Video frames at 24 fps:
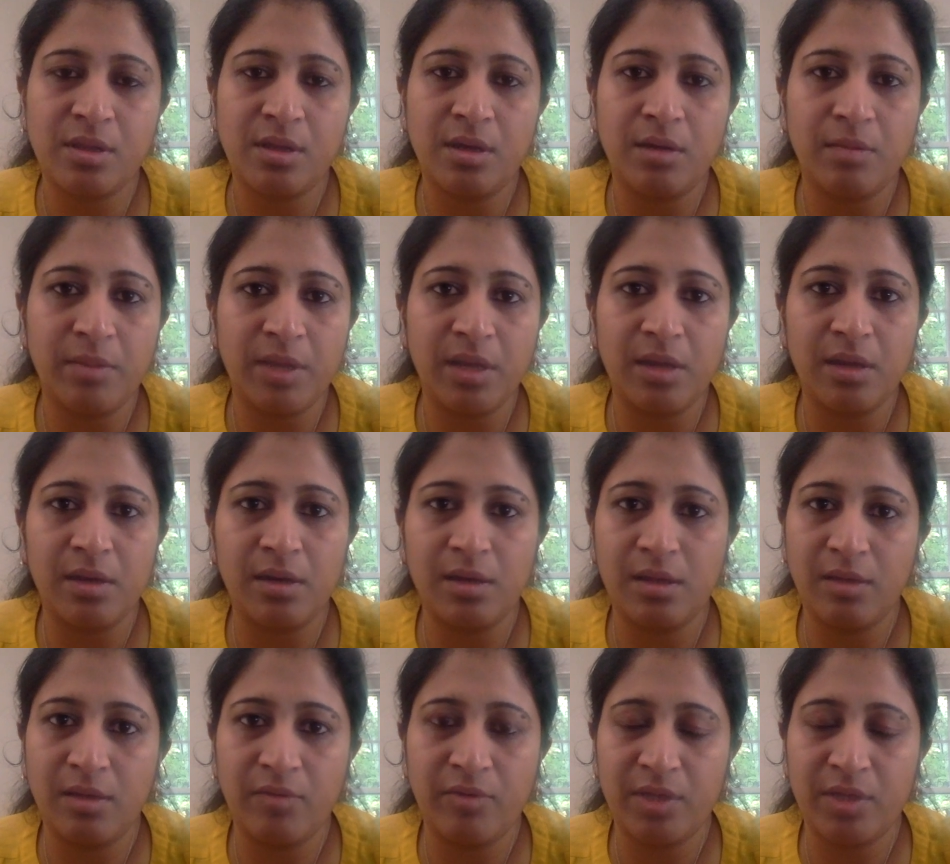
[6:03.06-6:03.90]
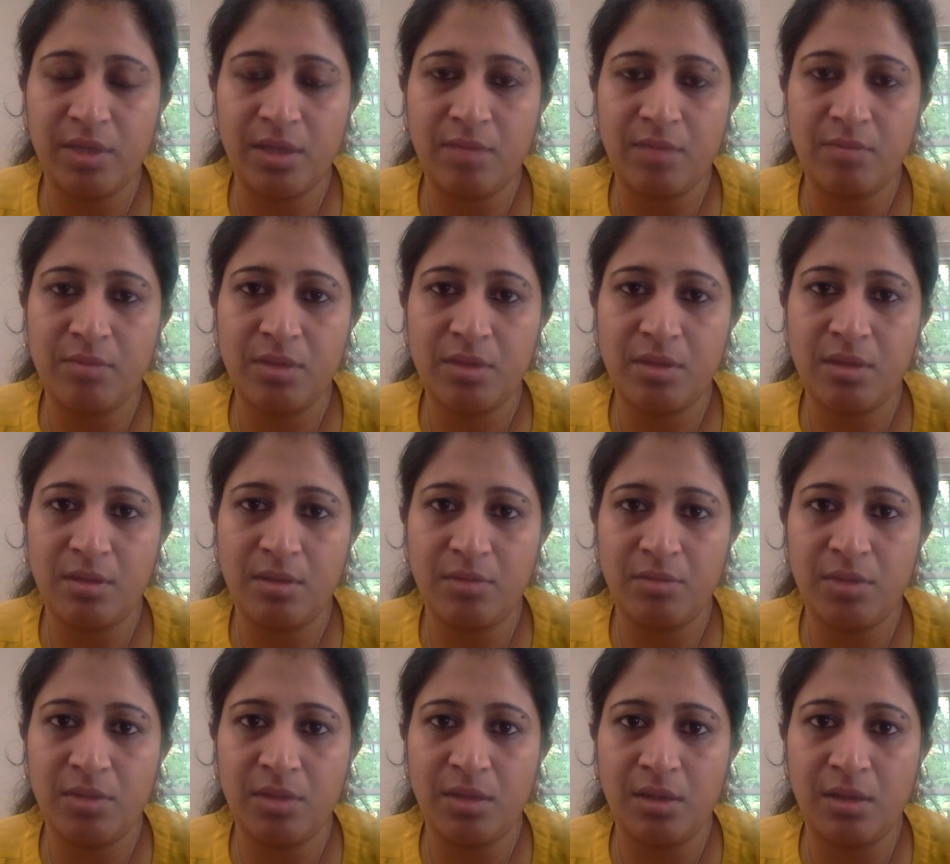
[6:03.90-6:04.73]
coming and giving them
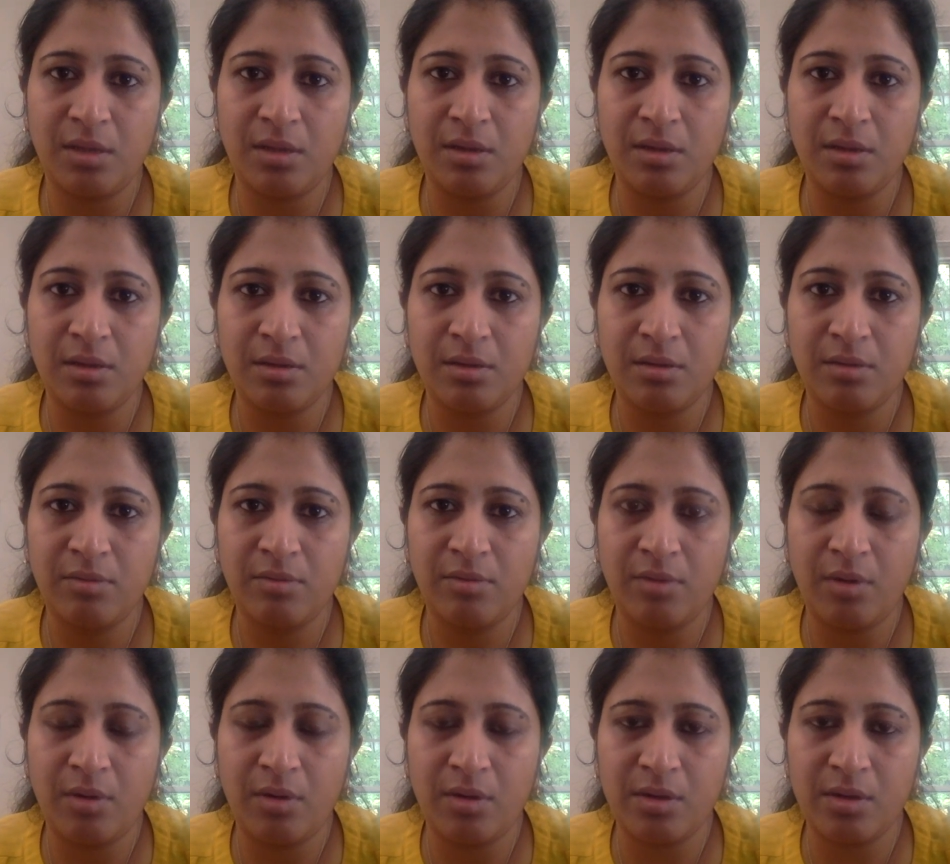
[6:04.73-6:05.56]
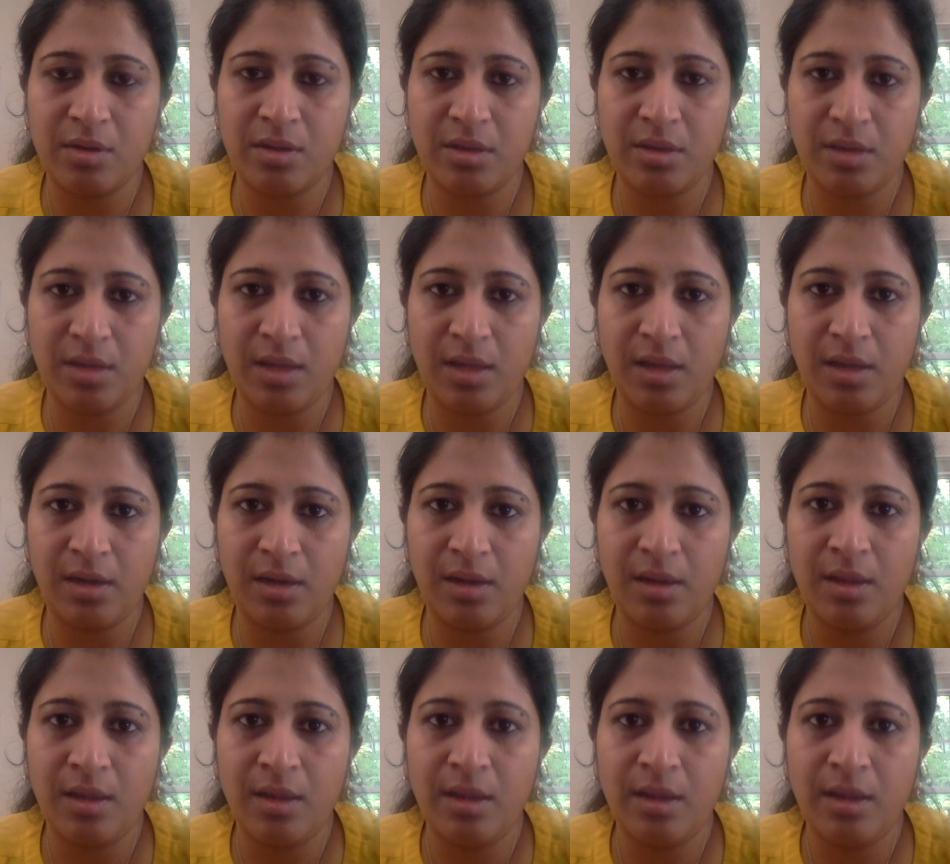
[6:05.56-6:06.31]
something on a slide.